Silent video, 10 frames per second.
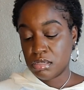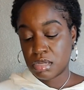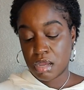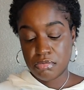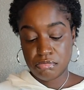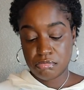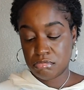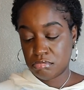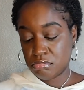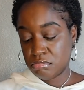Child,
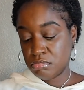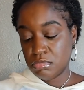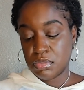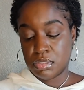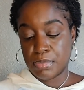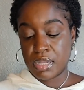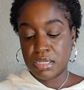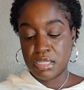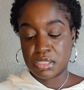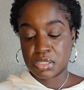somebody
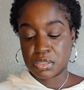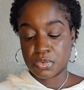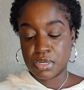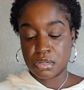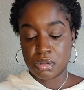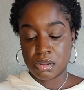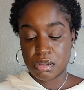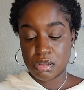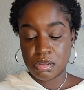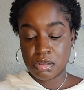needs to surrender
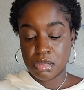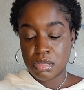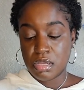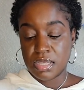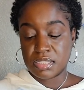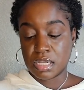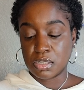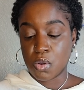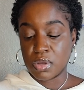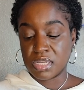instead of
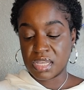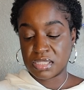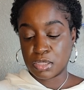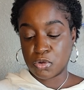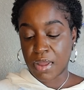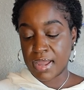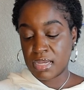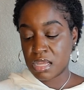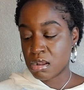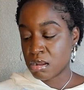going against the grain
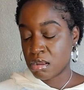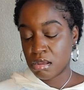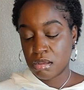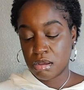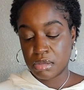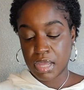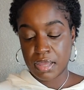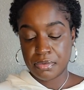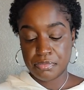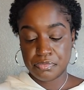here,
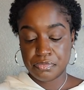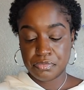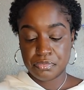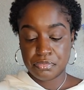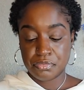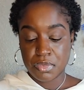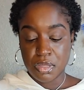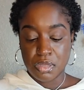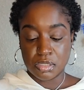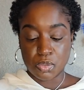okay?
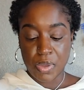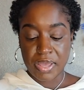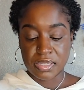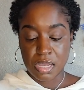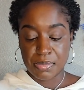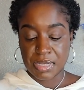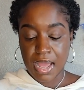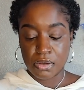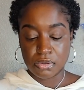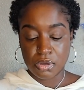Because the way it's coming
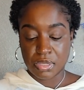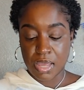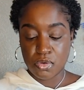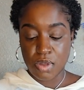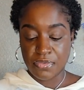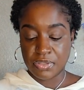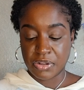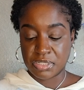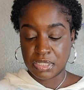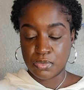out, okay, whoever
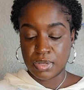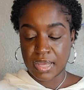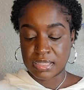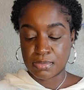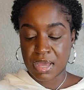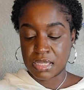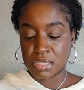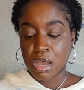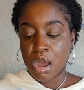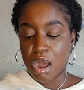they're dealing with, like somebody's
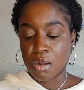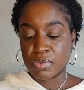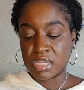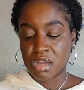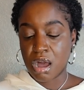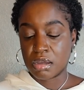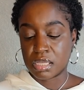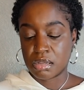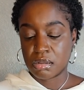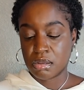already caught
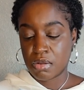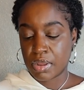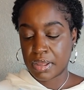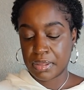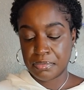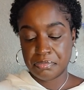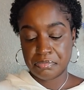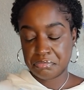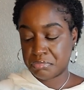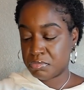here, all right?
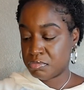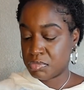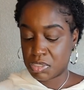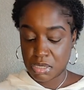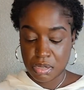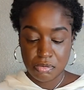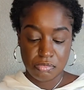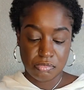Child,